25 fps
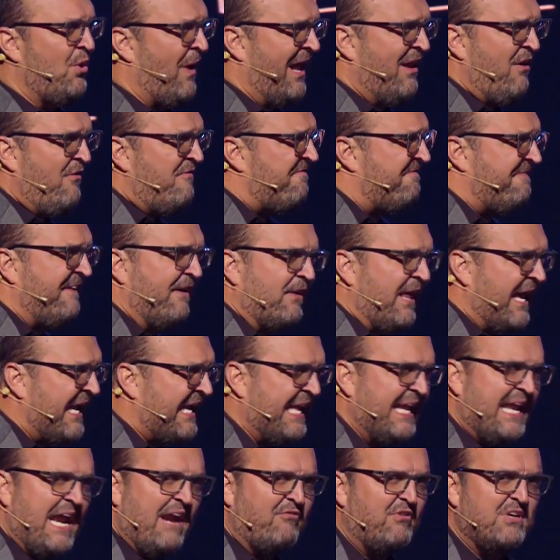I don't feel like
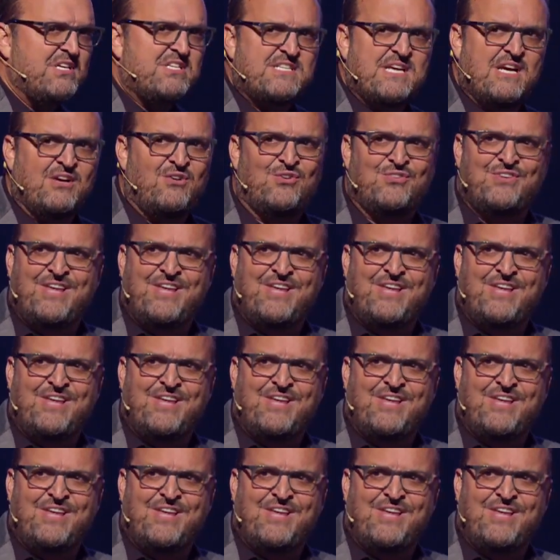it every single